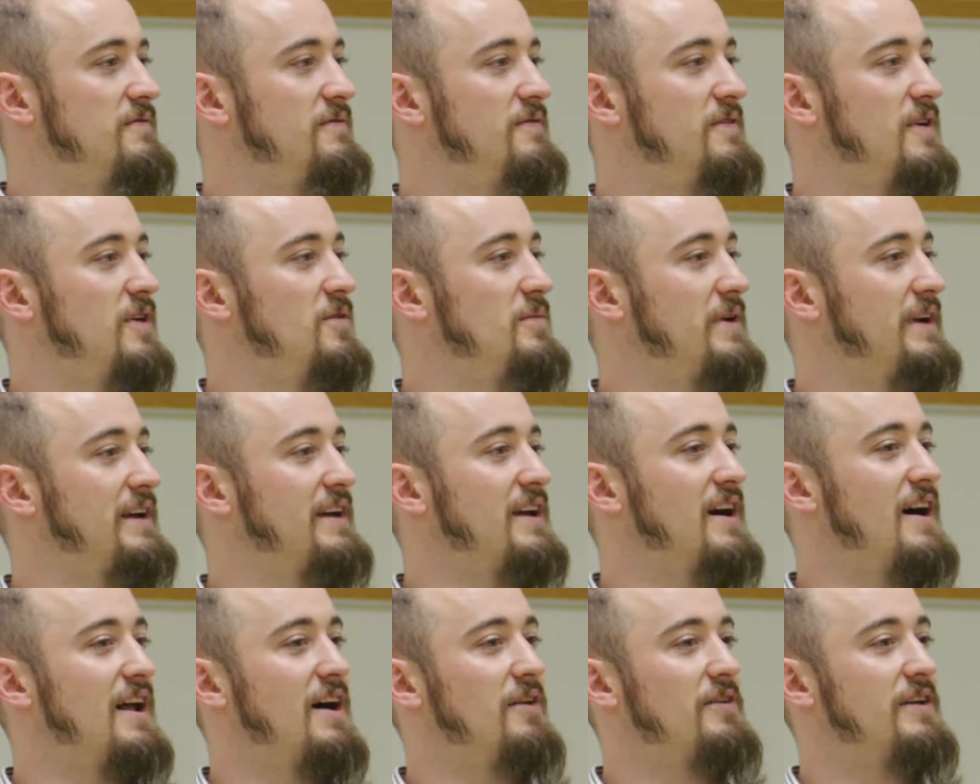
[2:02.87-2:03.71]
Oh my
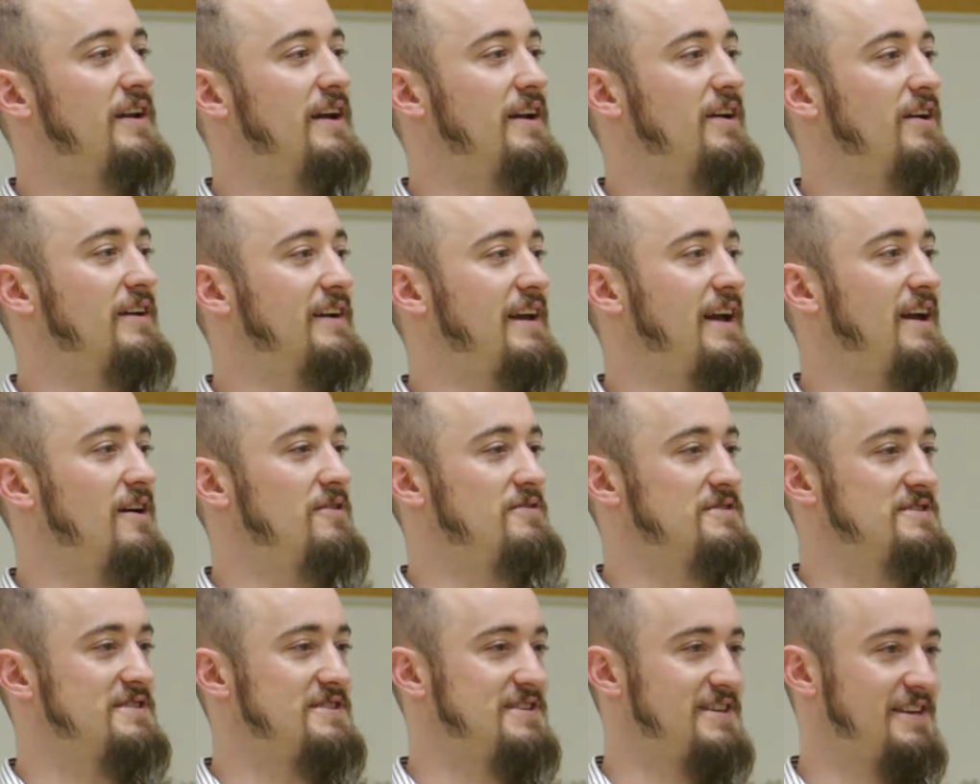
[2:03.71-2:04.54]
God, how can I not
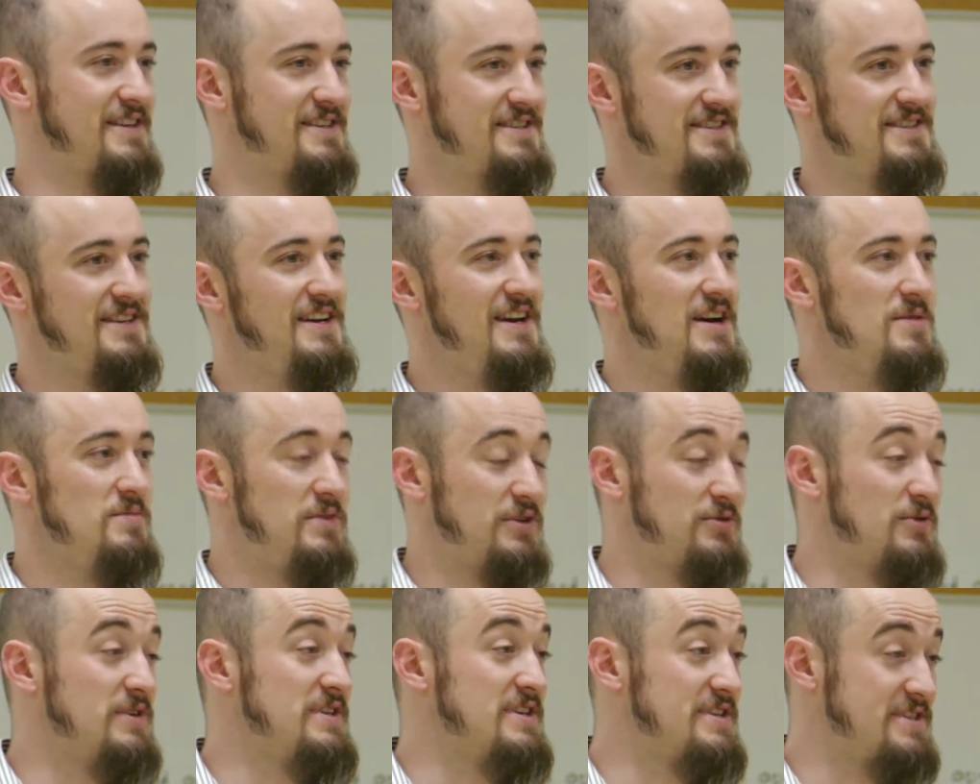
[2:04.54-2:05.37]
count? 6?
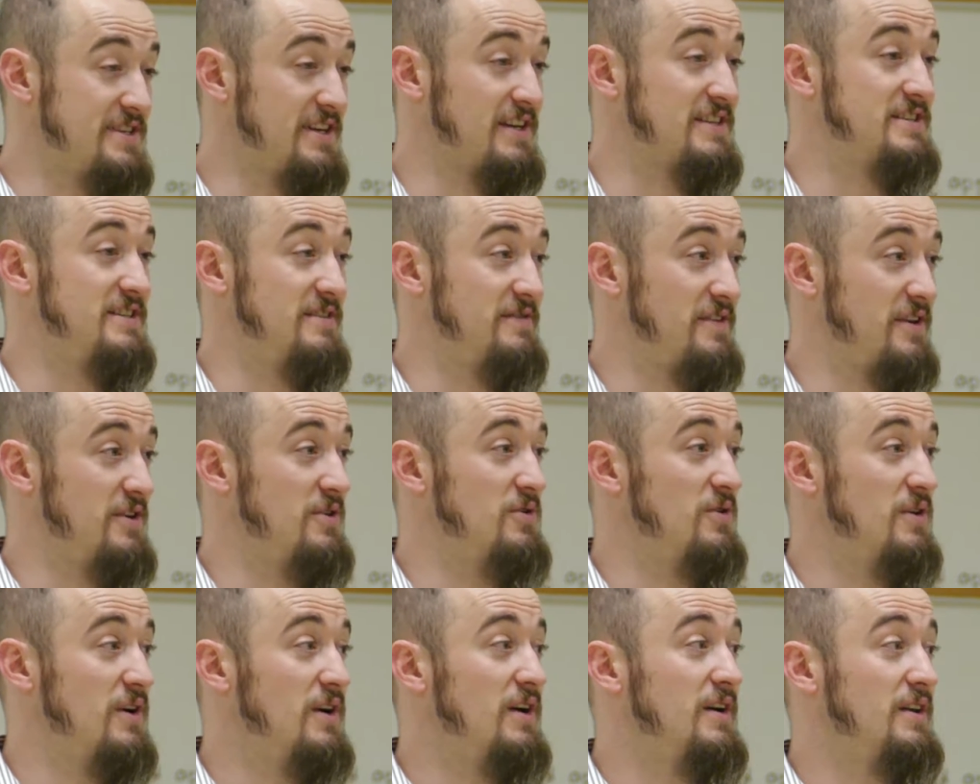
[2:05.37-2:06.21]
Between the 6 of
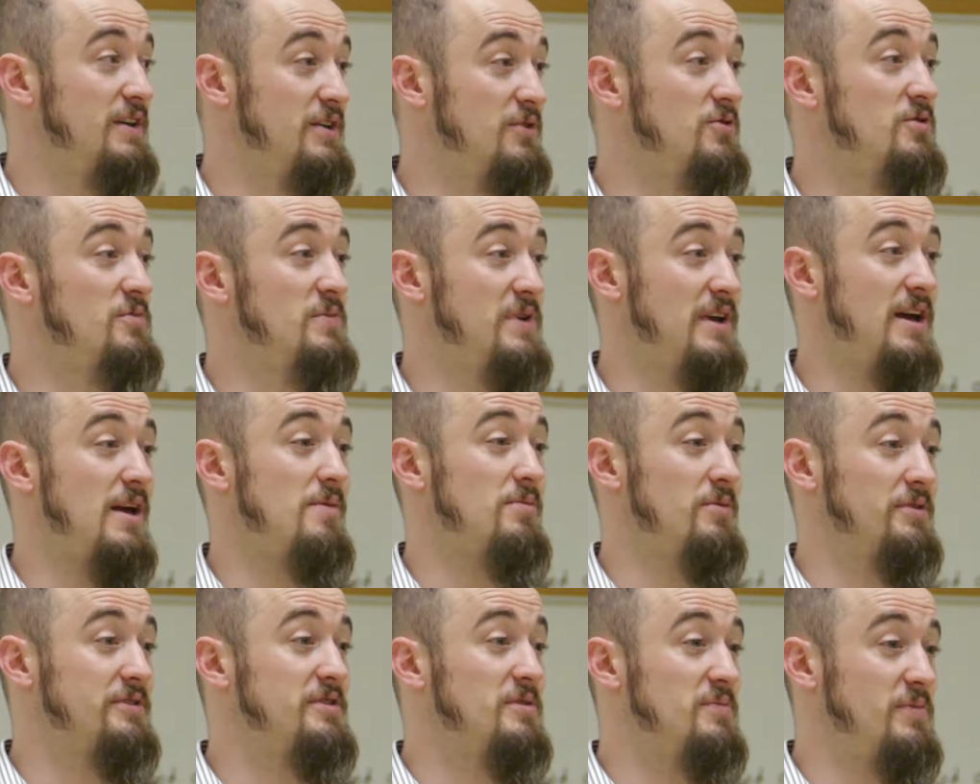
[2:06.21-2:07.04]
you, you would be
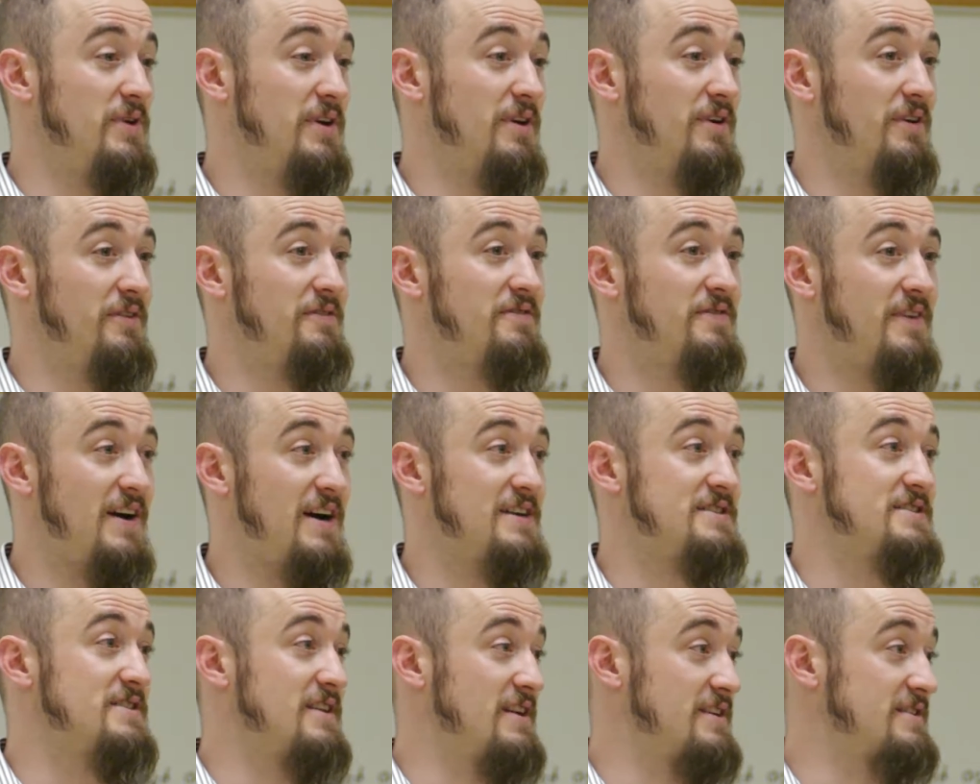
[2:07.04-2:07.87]
able to build
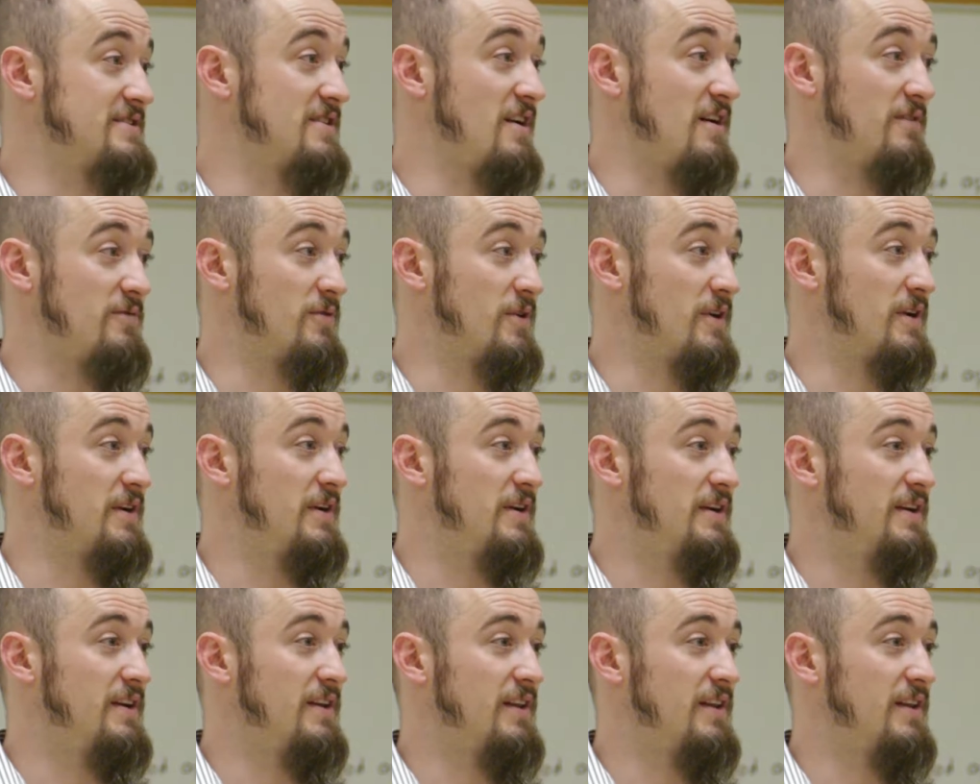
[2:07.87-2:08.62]
fascinating software.